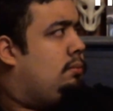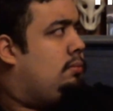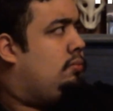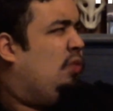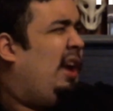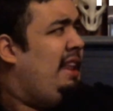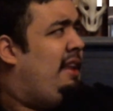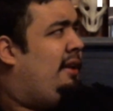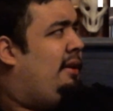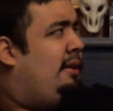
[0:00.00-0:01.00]
What?
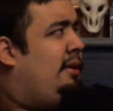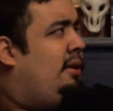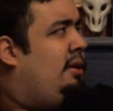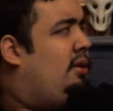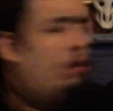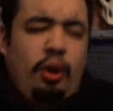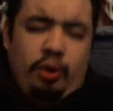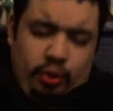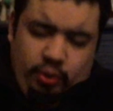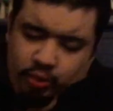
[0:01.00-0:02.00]

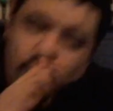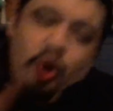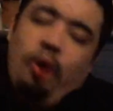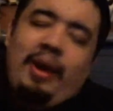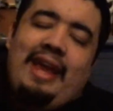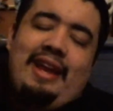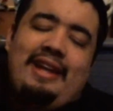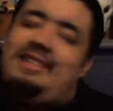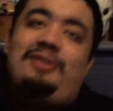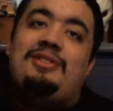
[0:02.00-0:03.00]
No way it
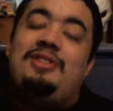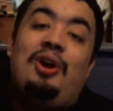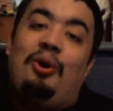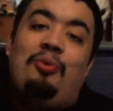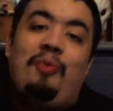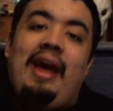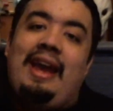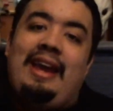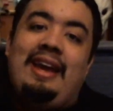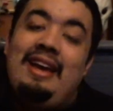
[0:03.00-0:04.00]
is. There's no
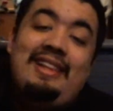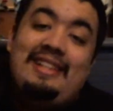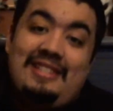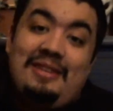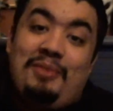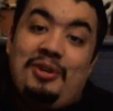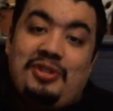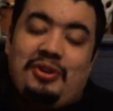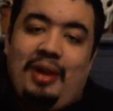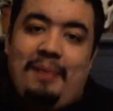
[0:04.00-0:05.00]
way this is a
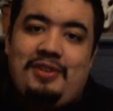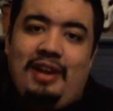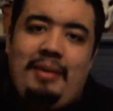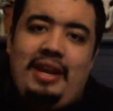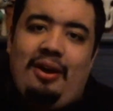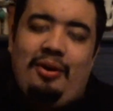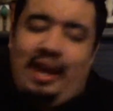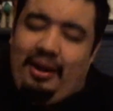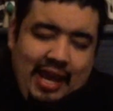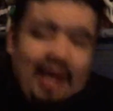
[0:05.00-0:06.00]
musical episode. I mean,
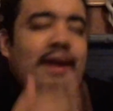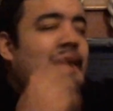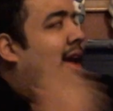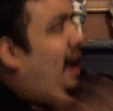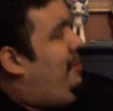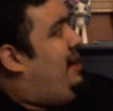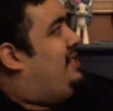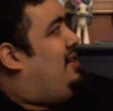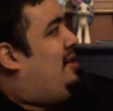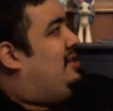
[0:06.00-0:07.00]
okay. How many
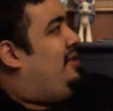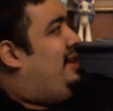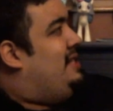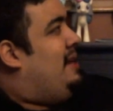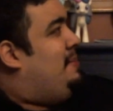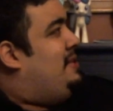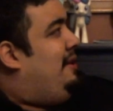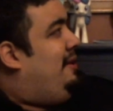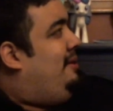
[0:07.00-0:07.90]
songs are in this episode?